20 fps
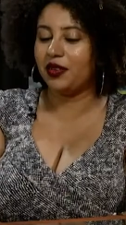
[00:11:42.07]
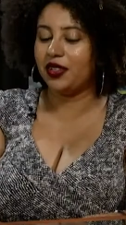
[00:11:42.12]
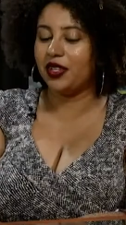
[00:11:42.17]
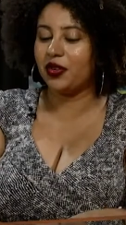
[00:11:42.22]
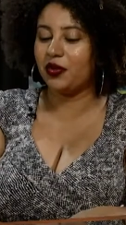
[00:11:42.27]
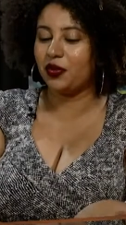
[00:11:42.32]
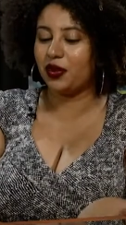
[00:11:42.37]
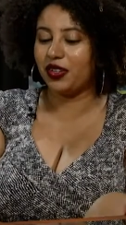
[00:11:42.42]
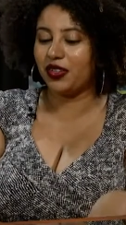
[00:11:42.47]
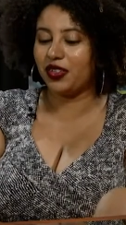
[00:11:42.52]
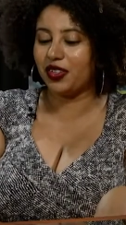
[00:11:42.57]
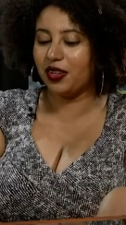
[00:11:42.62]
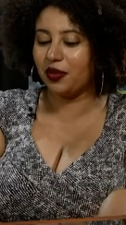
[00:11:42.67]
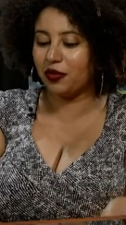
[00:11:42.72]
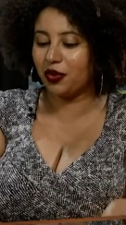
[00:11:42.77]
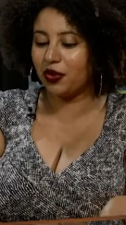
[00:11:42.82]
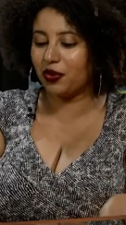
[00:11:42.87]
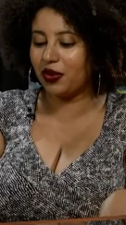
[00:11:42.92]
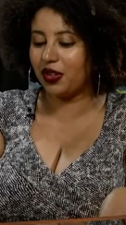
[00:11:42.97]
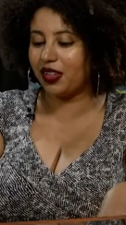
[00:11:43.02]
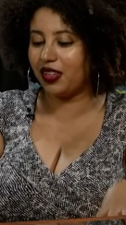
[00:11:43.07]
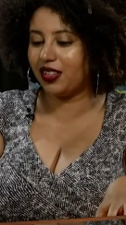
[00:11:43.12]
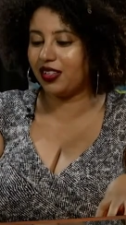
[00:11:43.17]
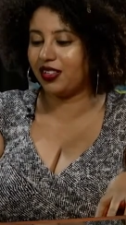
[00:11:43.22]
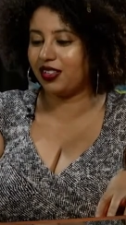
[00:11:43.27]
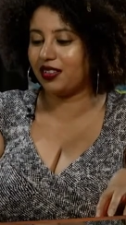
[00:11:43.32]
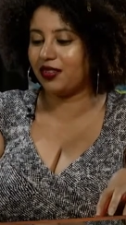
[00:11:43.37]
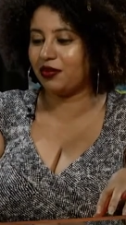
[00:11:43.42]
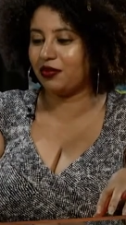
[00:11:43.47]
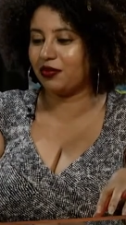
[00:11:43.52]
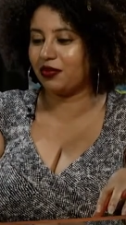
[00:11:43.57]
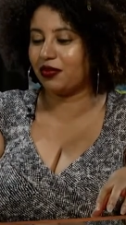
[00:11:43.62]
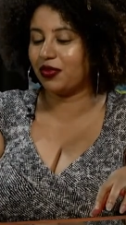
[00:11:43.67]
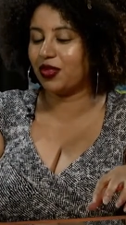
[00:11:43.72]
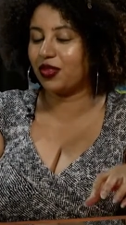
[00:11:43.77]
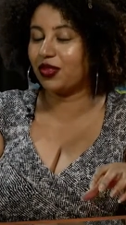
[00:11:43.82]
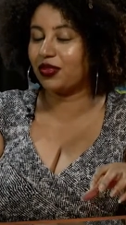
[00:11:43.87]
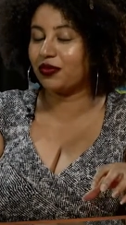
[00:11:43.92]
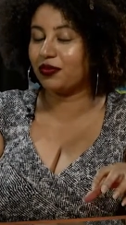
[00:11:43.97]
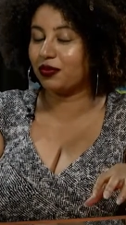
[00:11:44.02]
think one of the number one
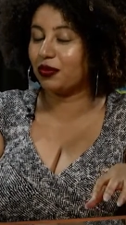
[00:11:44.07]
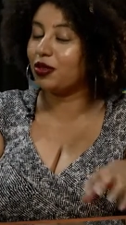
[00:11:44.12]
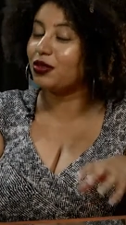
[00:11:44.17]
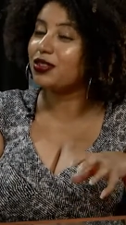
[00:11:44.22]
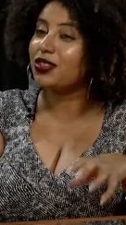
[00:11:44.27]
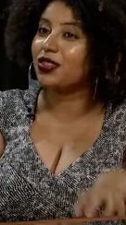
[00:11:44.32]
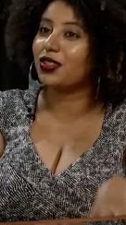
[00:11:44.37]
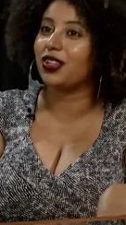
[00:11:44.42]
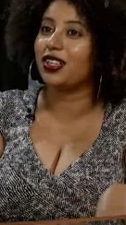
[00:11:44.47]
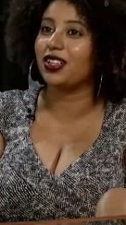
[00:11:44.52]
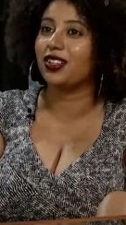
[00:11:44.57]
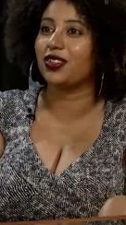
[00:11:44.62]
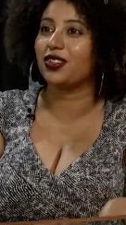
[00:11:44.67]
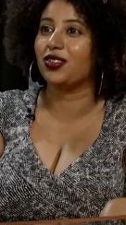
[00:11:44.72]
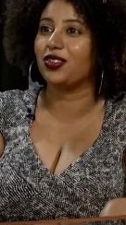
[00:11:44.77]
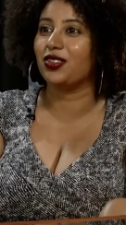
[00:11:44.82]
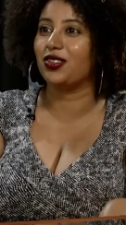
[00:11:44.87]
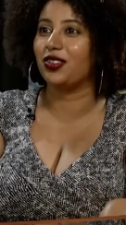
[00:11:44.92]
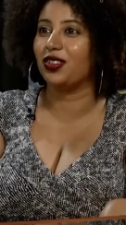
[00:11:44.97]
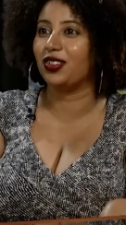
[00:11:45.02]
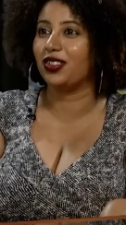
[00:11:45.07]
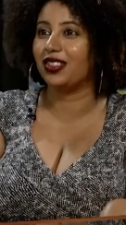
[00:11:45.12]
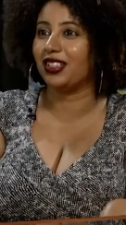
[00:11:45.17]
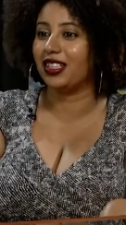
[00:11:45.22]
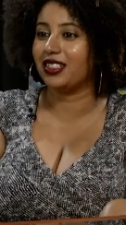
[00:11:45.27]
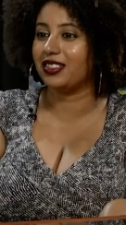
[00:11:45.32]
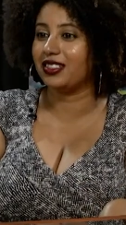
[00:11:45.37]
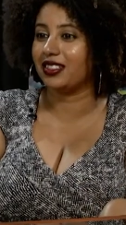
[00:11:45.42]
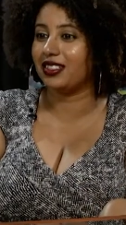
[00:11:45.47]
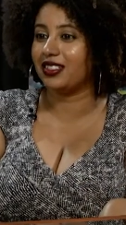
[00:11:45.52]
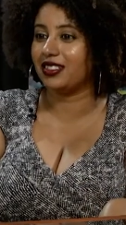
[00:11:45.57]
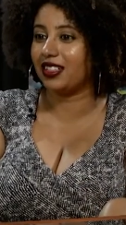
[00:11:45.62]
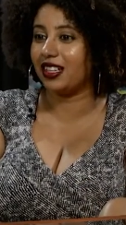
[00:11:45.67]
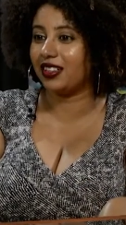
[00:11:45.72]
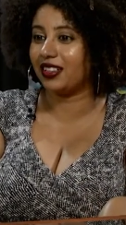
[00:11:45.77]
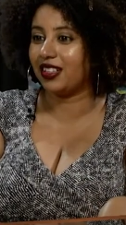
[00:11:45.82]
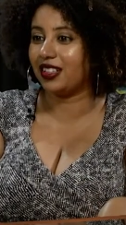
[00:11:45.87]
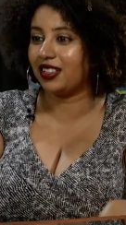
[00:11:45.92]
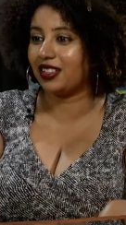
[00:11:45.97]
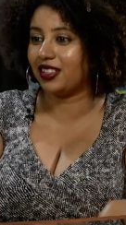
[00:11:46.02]
most critical lessons I
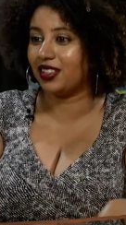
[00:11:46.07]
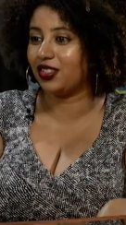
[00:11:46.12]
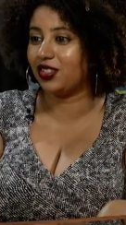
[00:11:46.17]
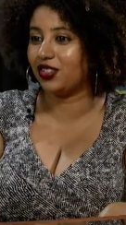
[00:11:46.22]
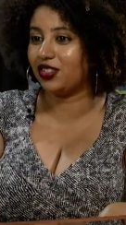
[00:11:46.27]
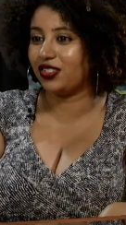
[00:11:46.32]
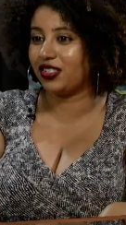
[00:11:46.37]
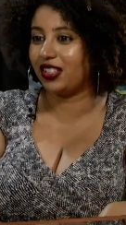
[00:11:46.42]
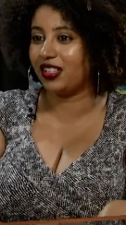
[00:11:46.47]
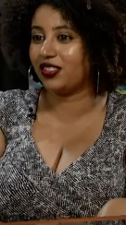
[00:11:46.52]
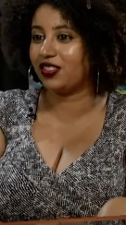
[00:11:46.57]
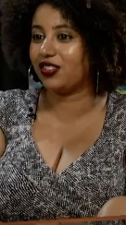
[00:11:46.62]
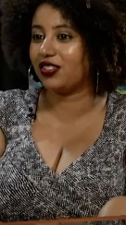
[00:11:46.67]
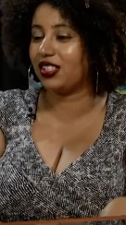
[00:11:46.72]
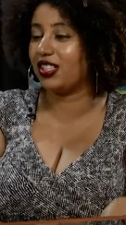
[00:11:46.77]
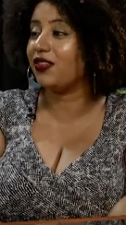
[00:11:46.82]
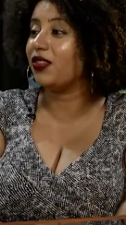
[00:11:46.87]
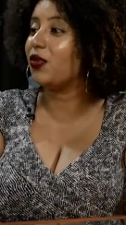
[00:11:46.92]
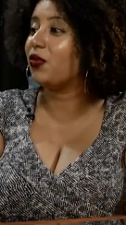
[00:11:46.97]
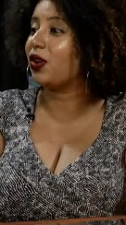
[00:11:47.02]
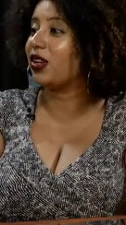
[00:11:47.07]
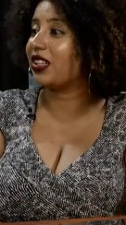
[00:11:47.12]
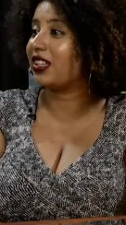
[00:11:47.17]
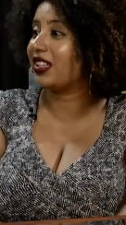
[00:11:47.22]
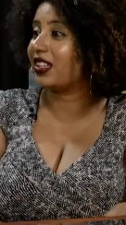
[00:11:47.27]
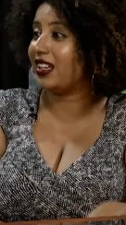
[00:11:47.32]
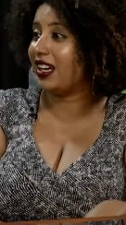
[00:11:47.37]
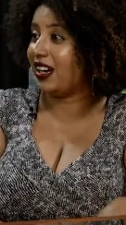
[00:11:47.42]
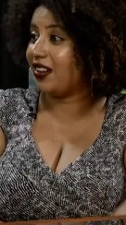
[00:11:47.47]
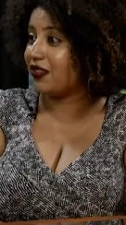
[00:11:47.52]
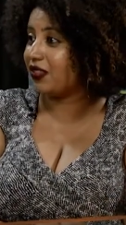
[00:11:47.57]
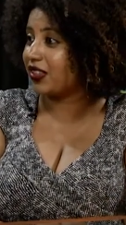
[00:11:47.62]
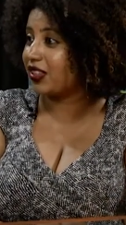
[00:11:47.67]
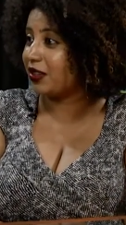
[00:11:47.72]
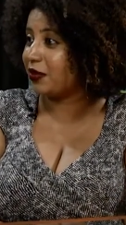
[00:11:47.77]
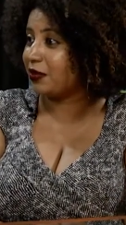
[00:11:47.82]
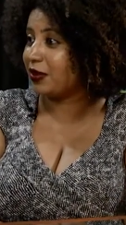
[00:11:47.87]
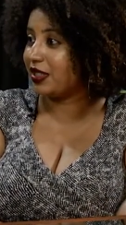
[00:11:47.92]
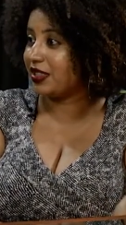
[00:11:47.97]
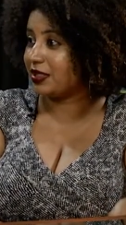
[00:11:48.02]
think to understand, just even working in
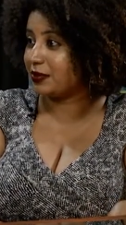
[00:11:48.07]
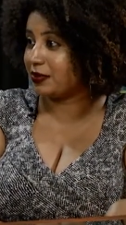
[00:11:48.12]
Africa, but